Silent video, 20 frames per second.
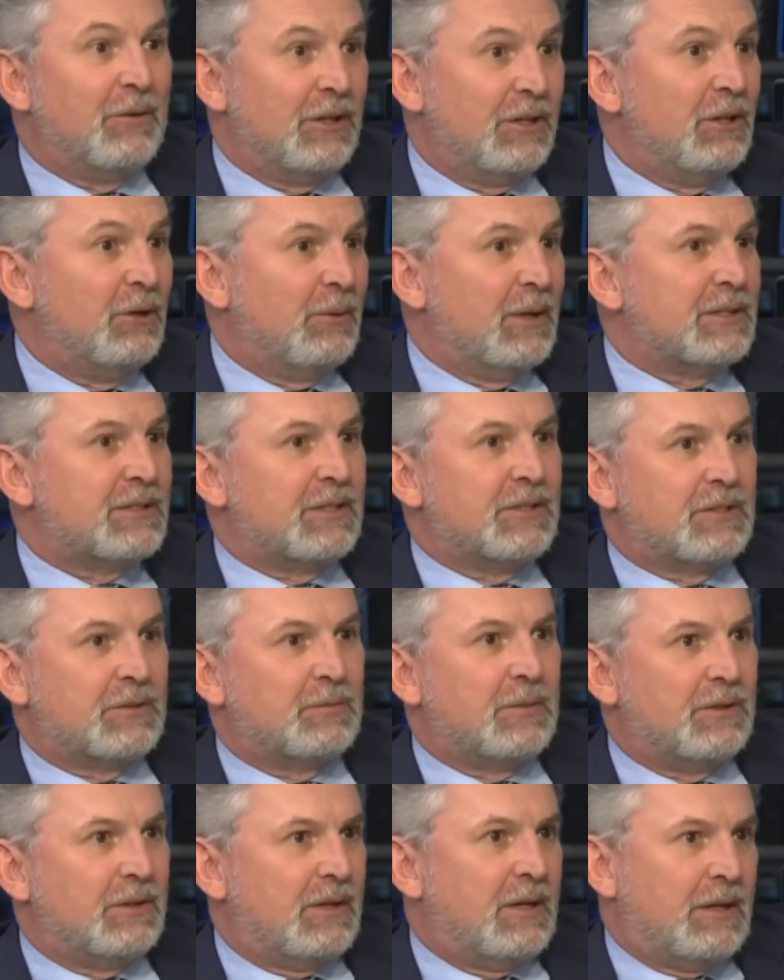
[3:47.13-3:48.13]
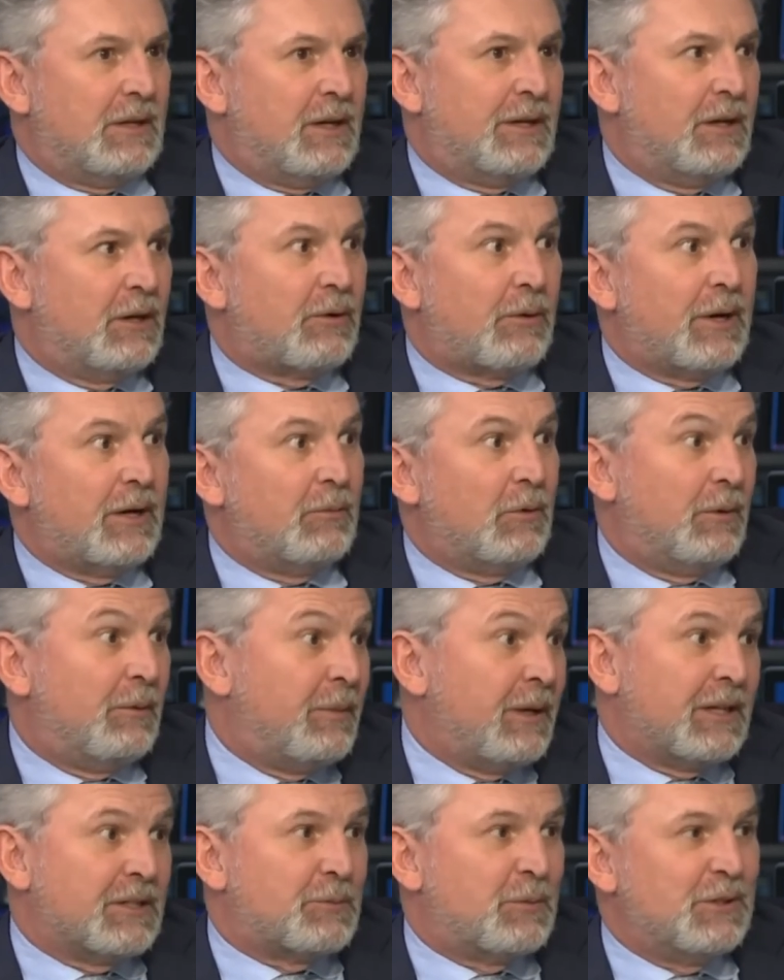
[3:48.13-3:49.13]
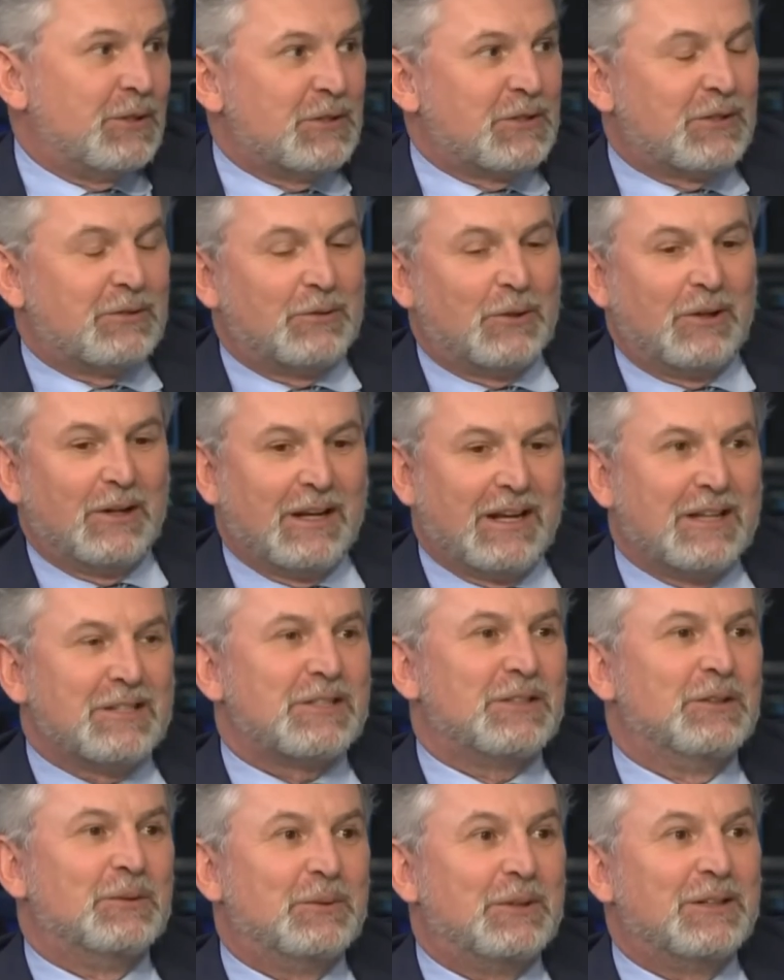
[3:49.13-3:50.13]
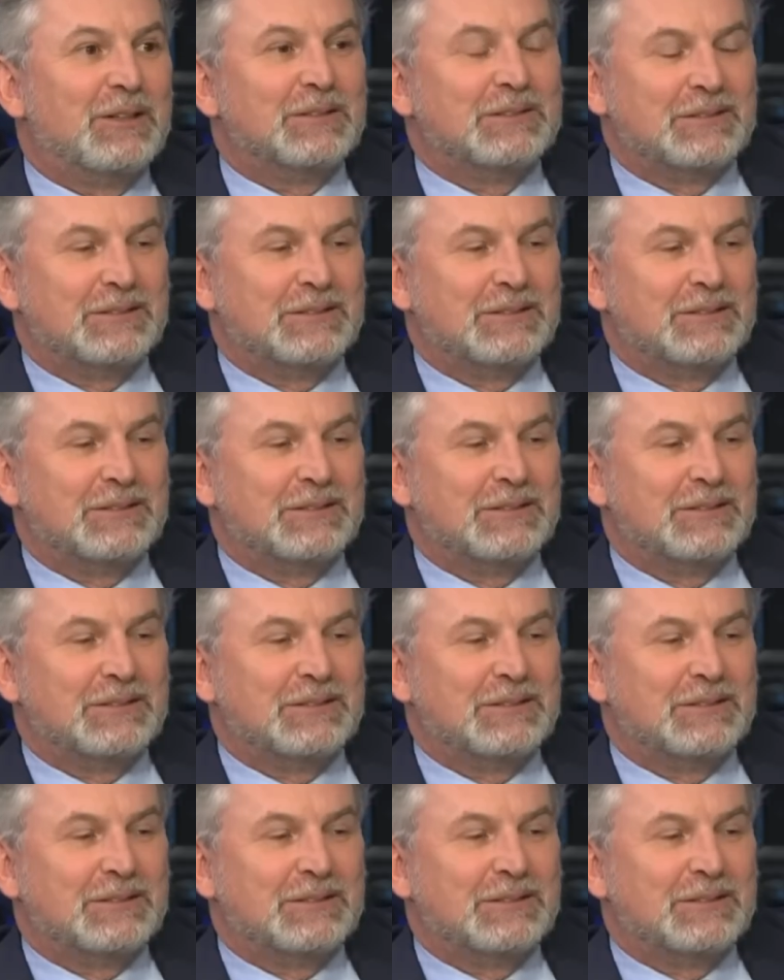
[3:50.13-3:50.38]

And the U.S. is the biggest producer of oil and gas in the world.